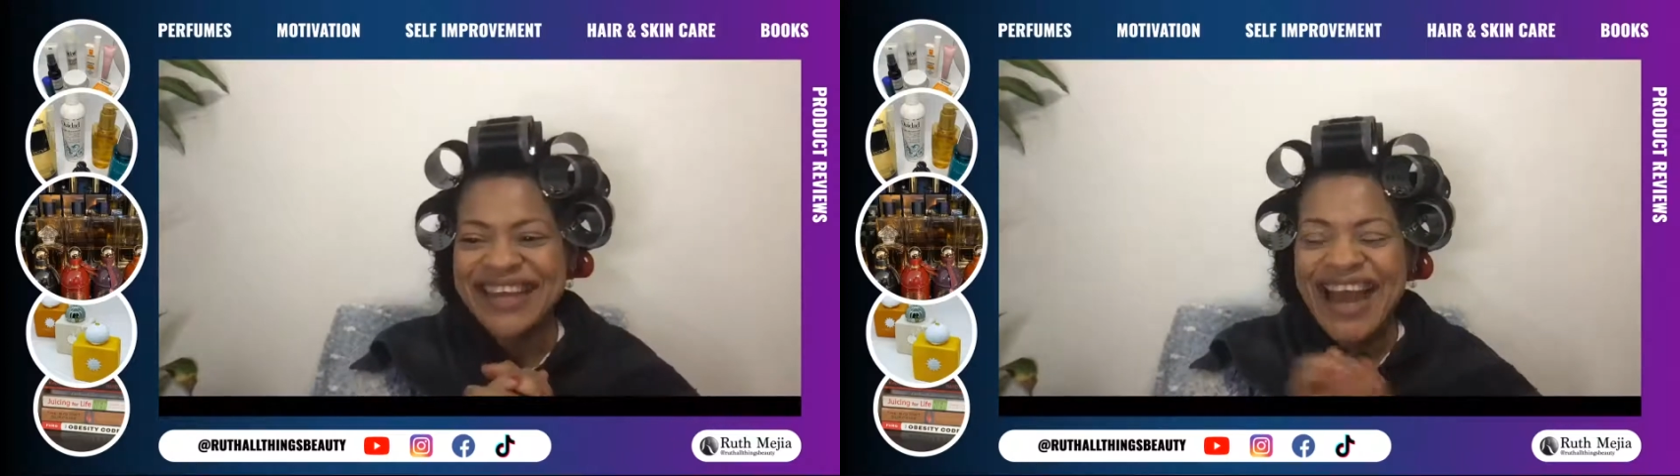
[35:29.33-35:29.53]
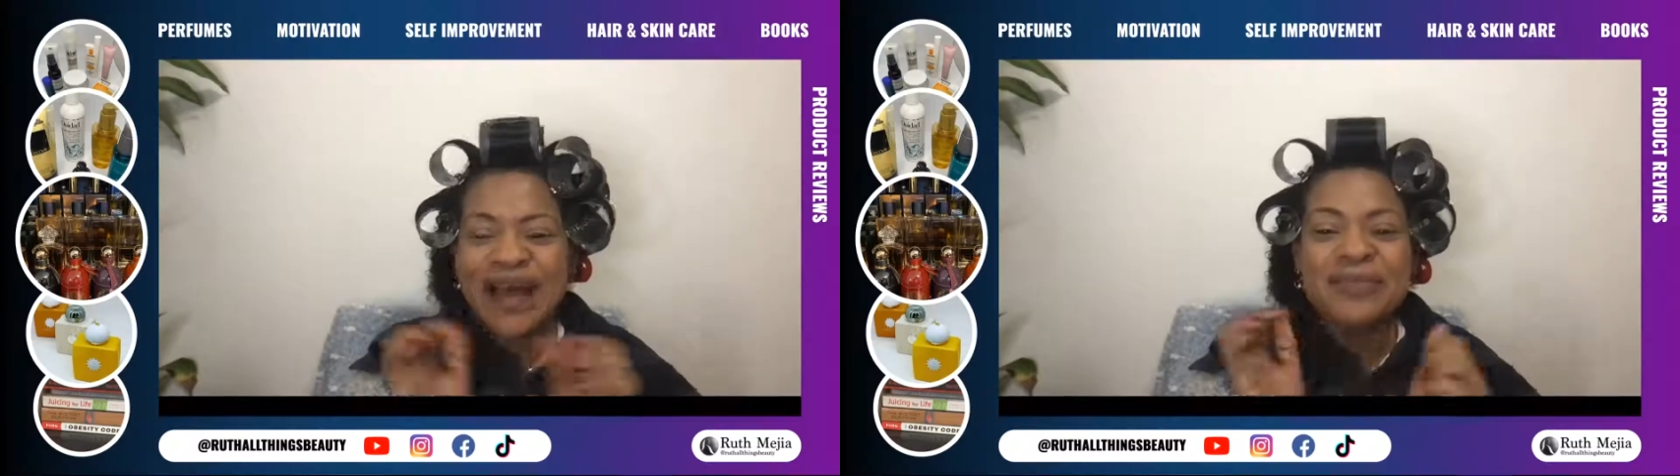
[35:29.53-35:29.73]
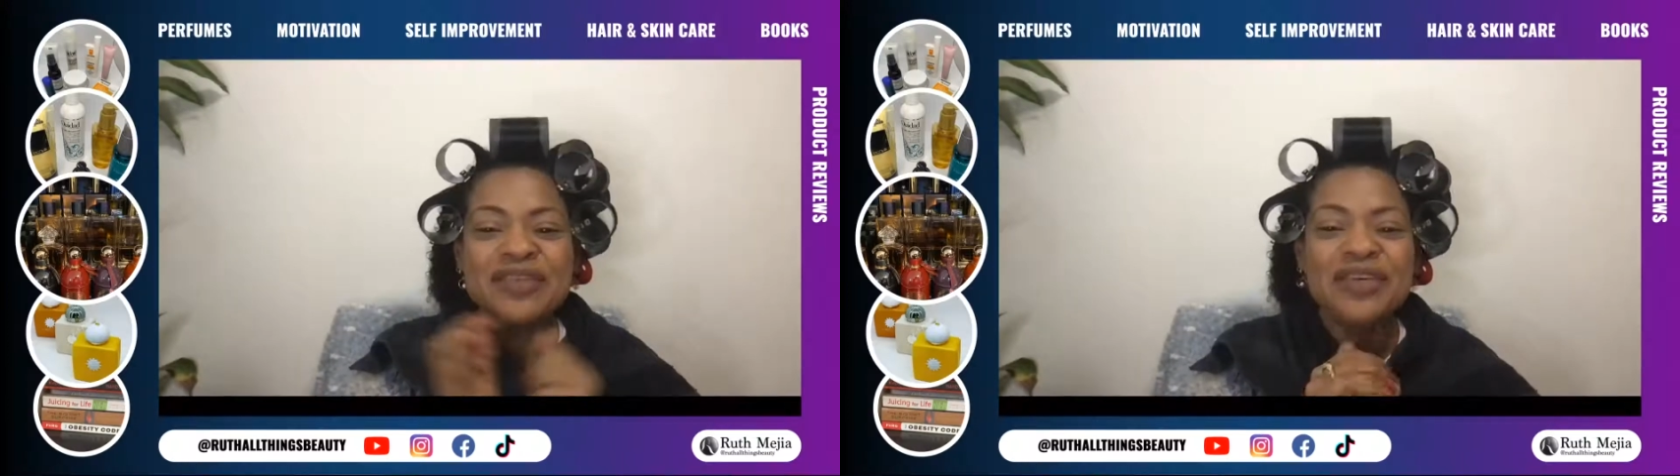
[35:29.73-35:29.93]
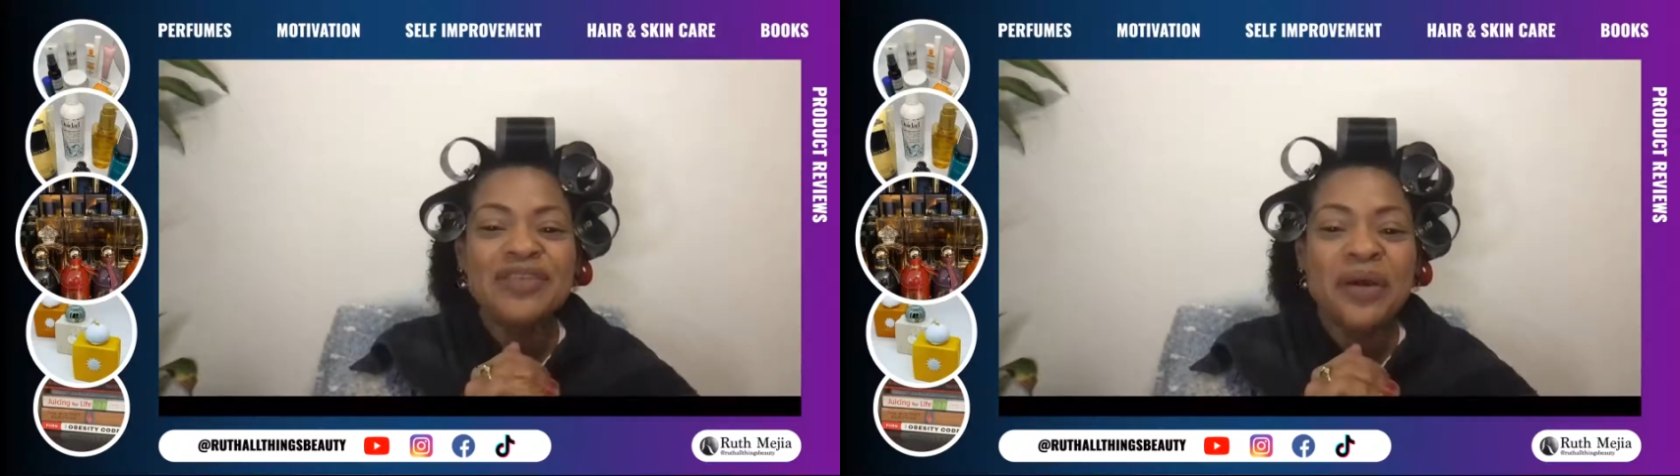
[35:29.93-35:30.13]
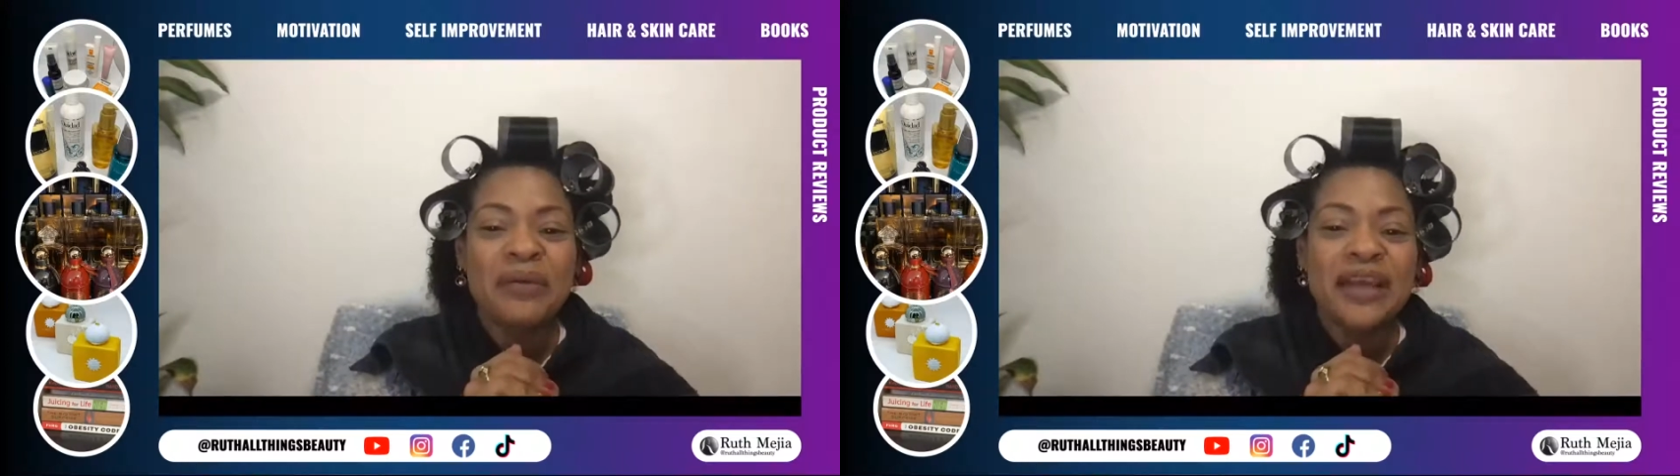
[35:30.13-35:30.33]
I'm so
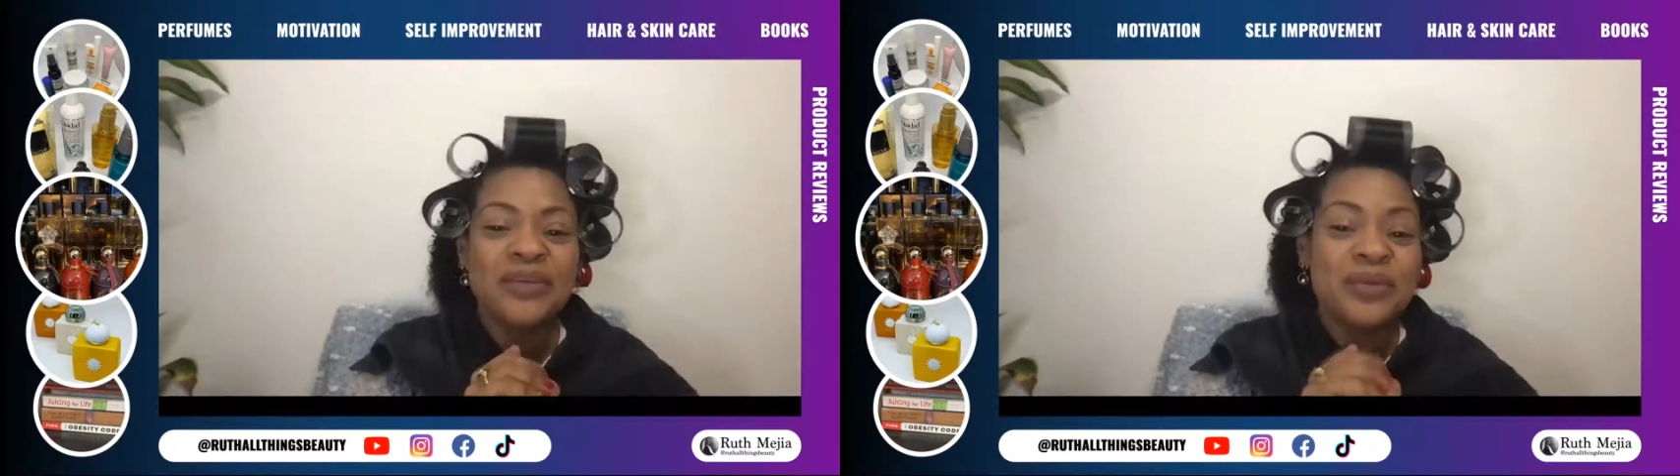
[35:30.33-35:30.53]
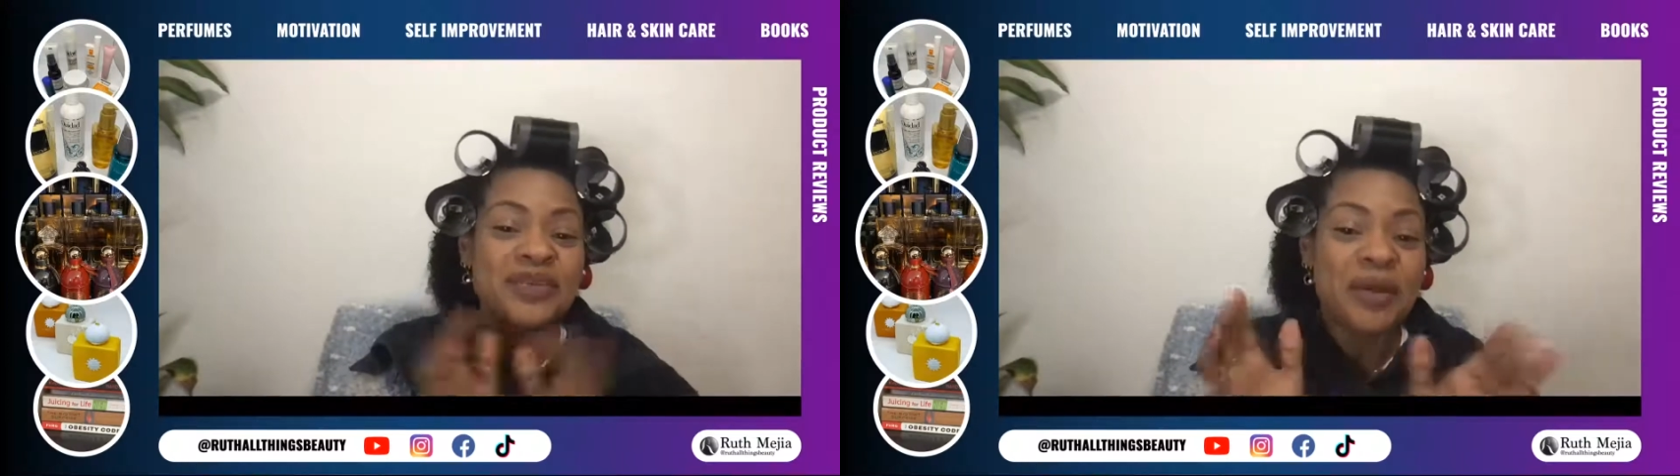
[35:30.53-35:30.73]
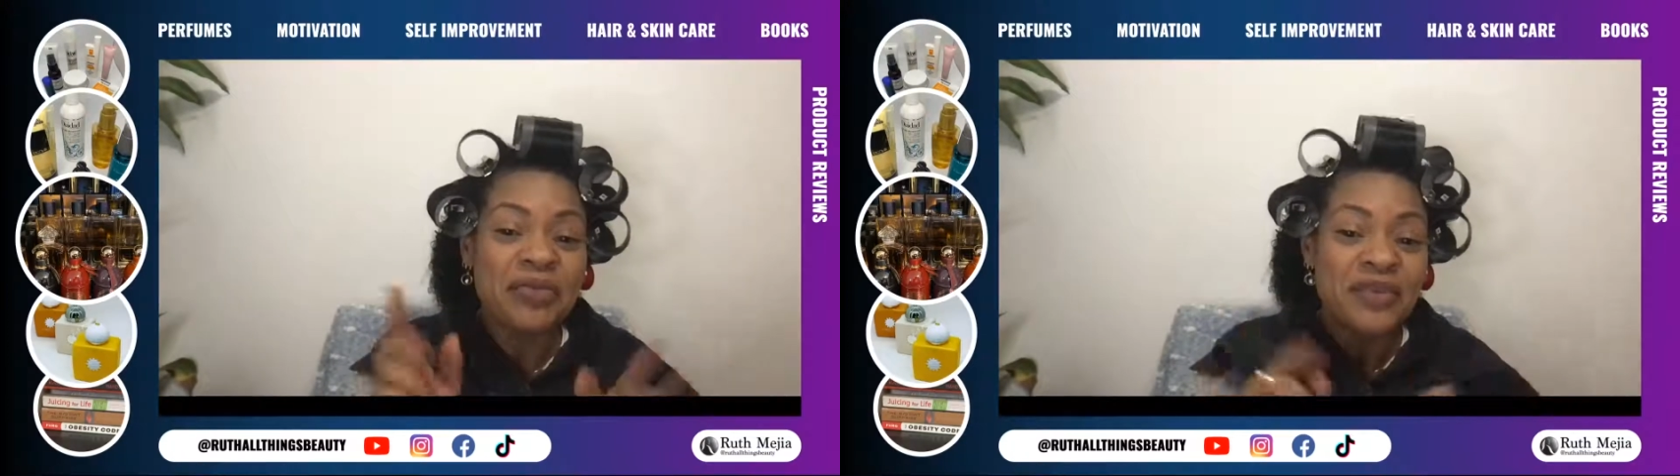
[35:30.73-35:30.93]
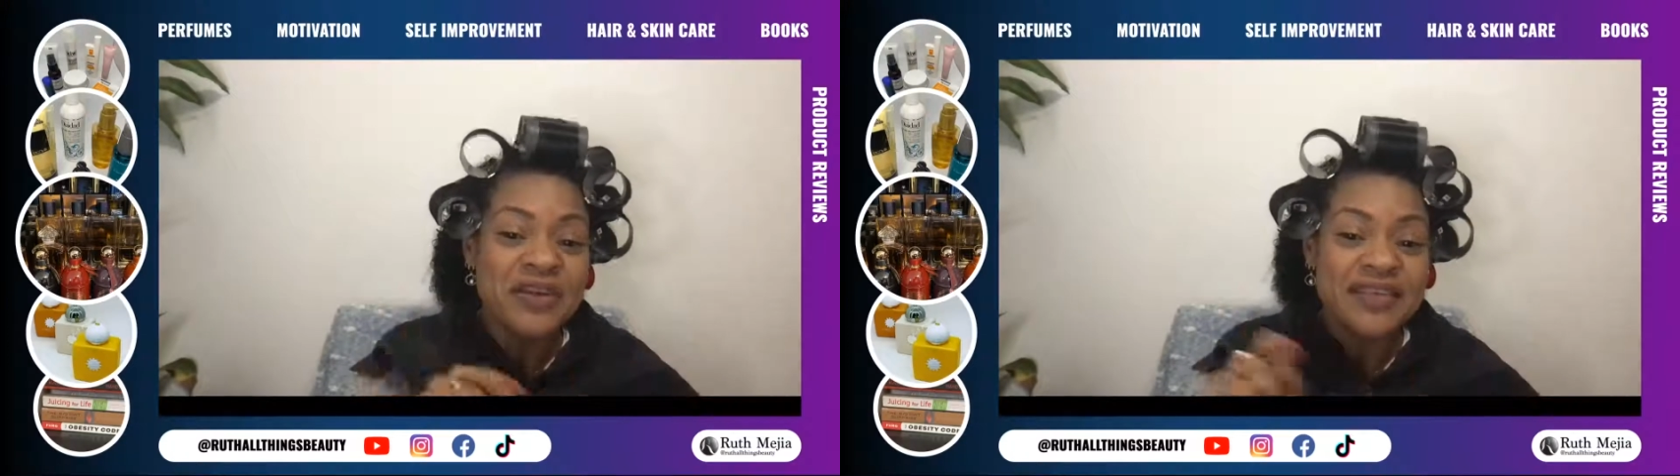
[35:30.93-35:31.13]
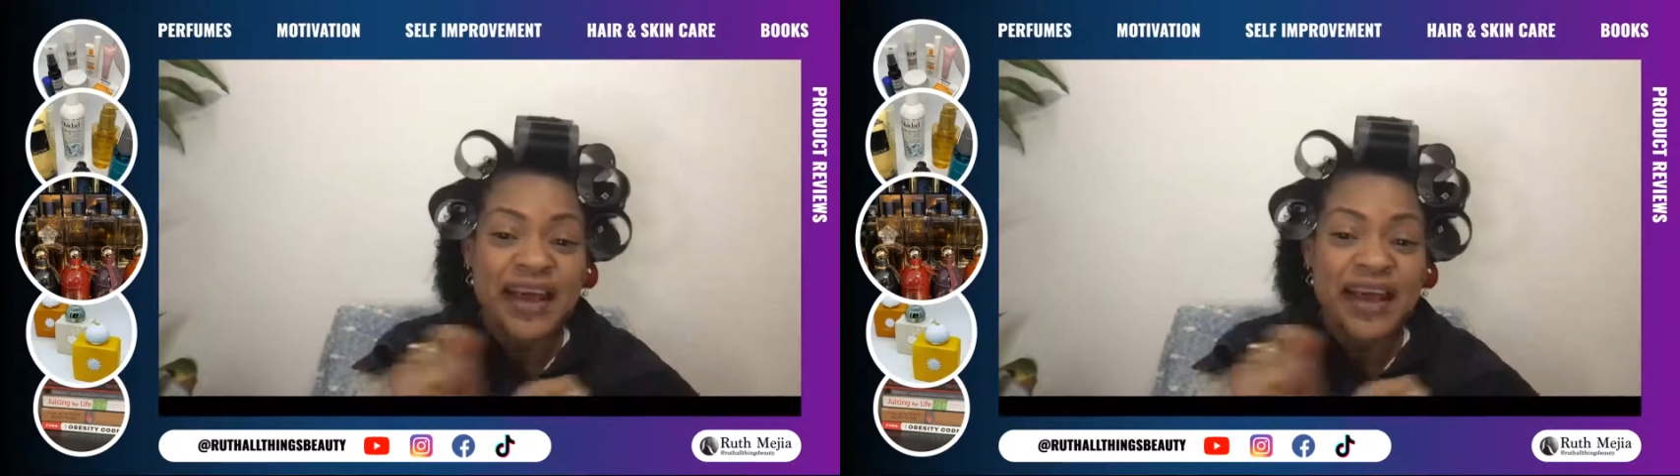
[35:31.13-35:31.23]
sorry. It was my first